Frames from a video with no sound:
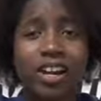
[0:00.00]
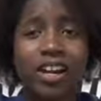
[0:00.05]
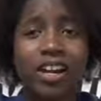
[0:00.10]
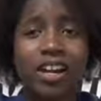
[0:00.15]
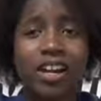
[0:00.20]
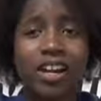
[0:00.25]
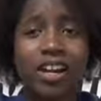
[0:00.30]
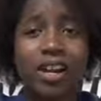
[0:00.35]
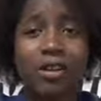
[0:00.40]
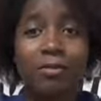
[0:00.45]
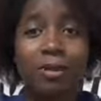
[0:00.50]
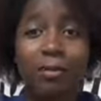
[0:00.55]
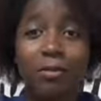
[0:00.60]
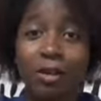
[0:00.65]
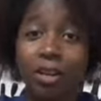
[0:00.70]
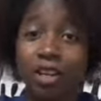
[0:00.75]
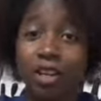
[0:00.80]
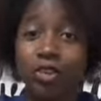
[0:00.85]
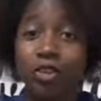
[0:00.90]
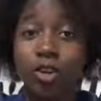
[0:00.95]
I'm
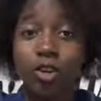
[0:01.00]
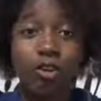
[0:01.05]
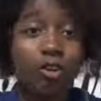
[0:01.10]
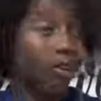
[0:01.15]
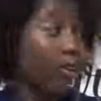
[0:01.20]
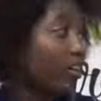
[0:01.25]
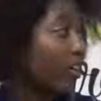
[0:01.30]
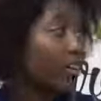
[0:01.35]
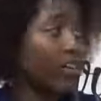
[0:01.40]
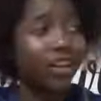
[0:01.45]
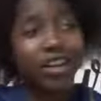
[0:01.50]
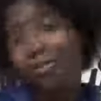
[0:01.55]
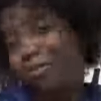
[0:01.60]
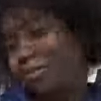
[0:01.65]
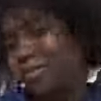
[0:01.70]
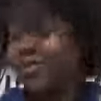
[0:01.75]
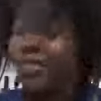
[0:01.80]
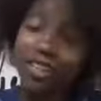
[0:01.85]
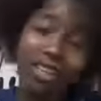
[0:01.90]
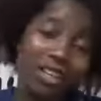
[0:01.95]
gonna record a
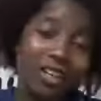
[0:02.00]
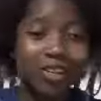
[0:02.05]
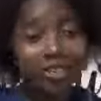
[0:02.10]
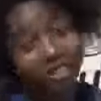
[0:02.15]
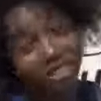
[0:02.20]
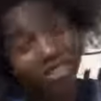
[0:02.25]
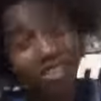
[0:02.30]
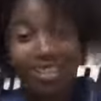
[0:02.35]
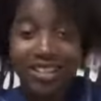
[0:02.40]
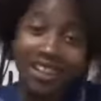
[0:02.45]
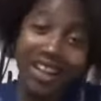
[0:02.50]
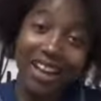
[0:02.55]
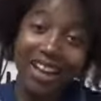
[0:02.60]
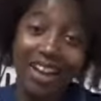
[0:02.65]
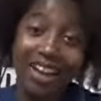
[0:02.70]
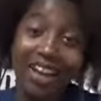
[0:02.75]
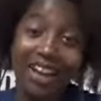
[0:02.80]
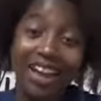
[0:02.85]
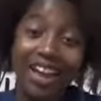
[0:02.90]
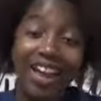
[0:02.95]
couple of videos
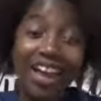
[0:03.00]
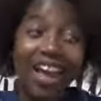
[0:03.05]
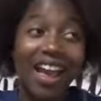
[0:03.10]
today,